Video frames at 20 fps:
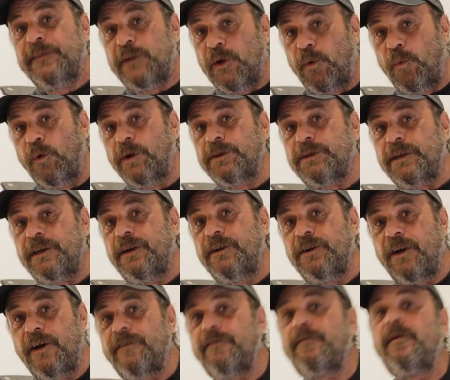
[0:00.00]
there wasn't
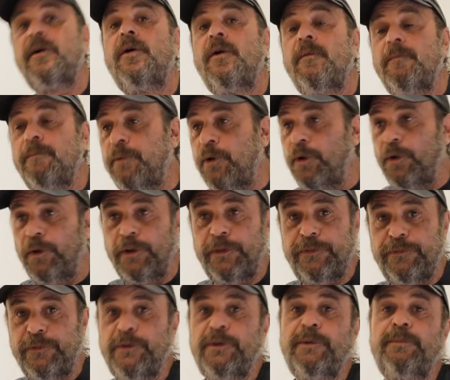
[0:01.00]
enough pull
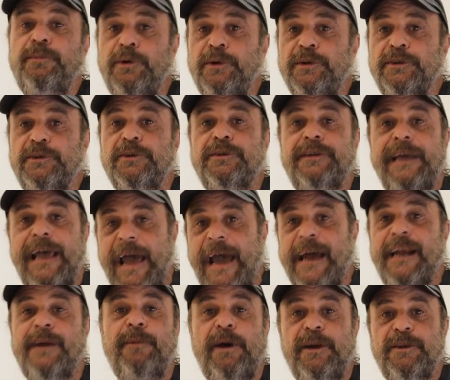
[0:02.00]
through the booster to
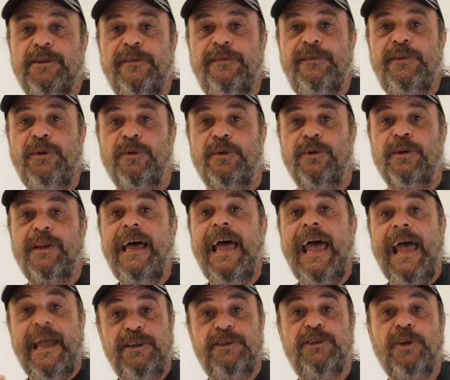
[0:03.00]
atomize the fuel.
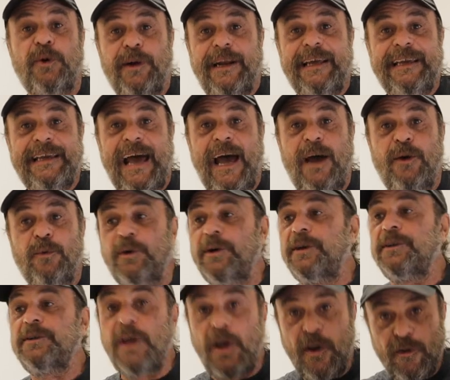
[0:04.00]
And so what I got
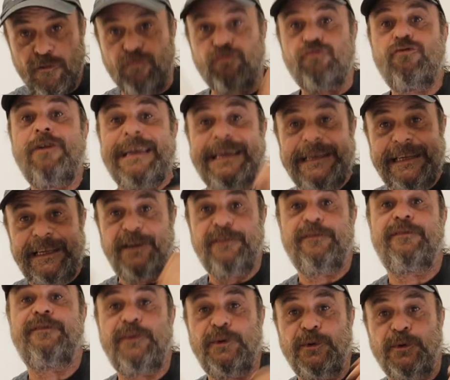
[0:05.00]
was
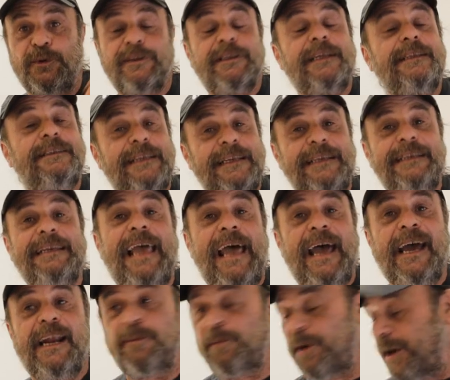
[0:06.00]
raining fuel that didn't
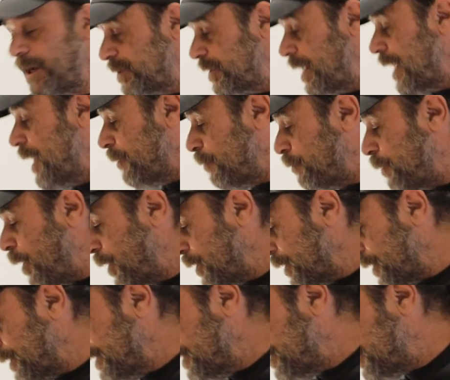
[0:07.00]
atomize,
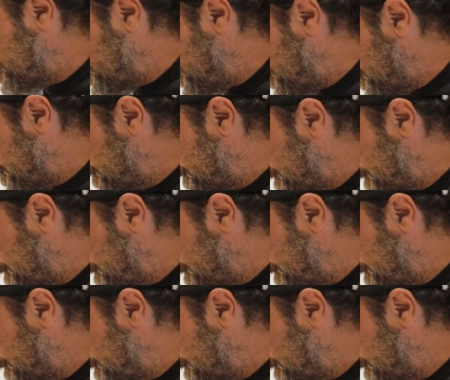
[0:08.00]
puddled in certain